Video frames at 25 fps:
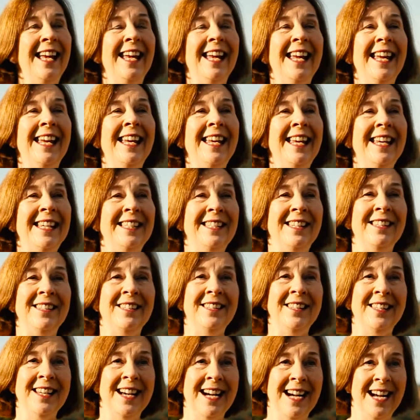He
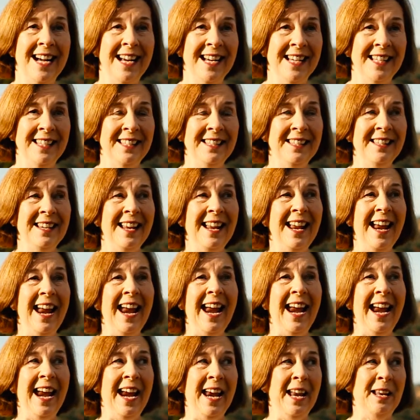designed
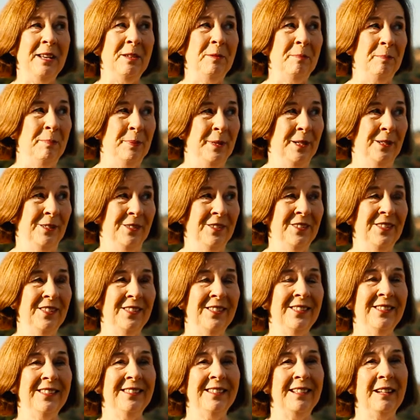and
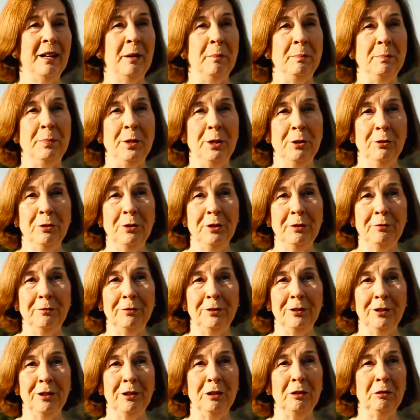built a
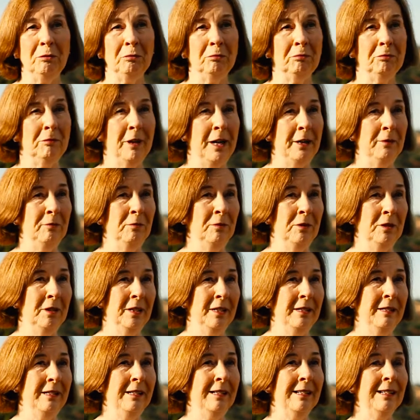beautiful
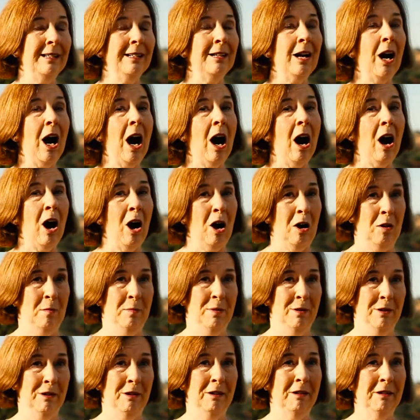redwood
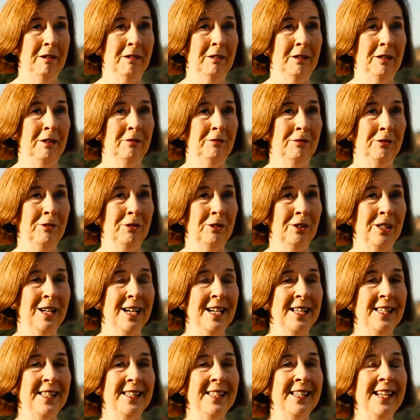arbor for
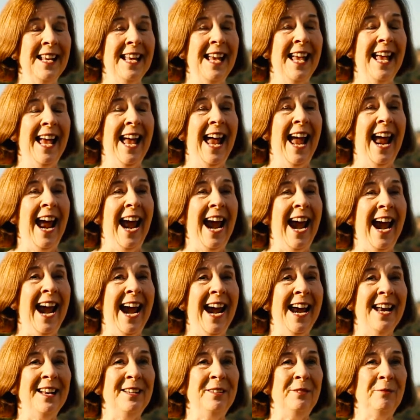us.
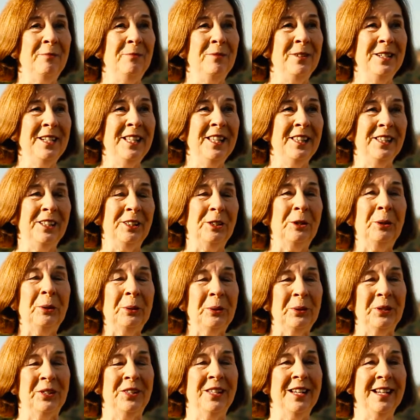And one of the
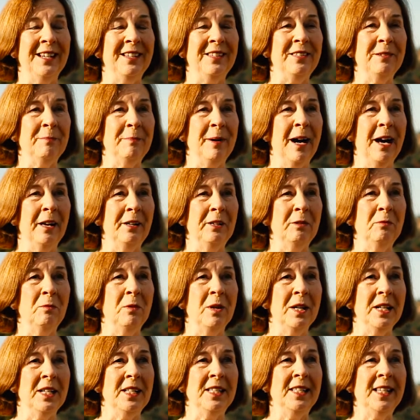cool things about it
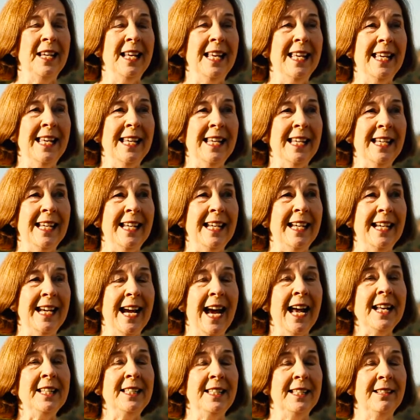was he
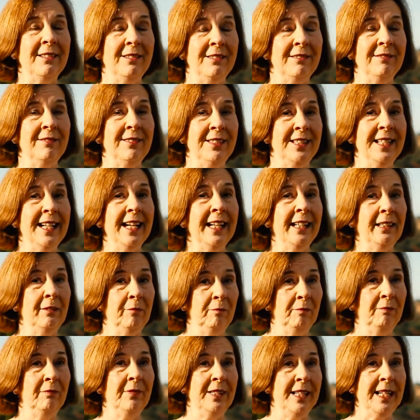had to dig
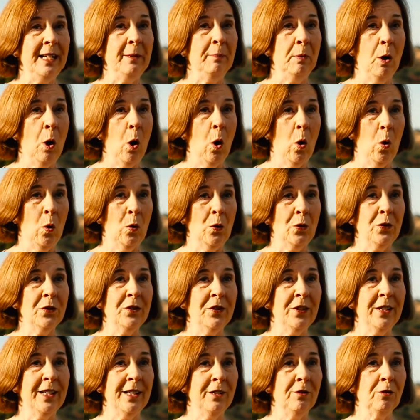deep
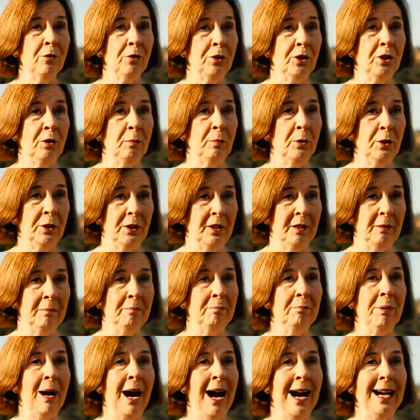holes in order to put the
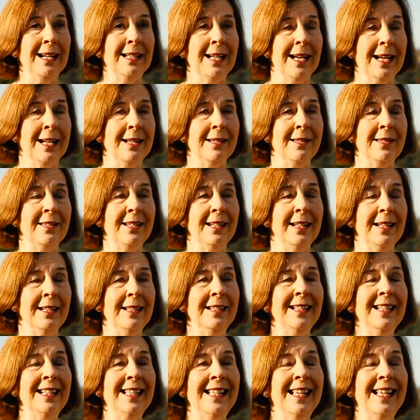pylons in.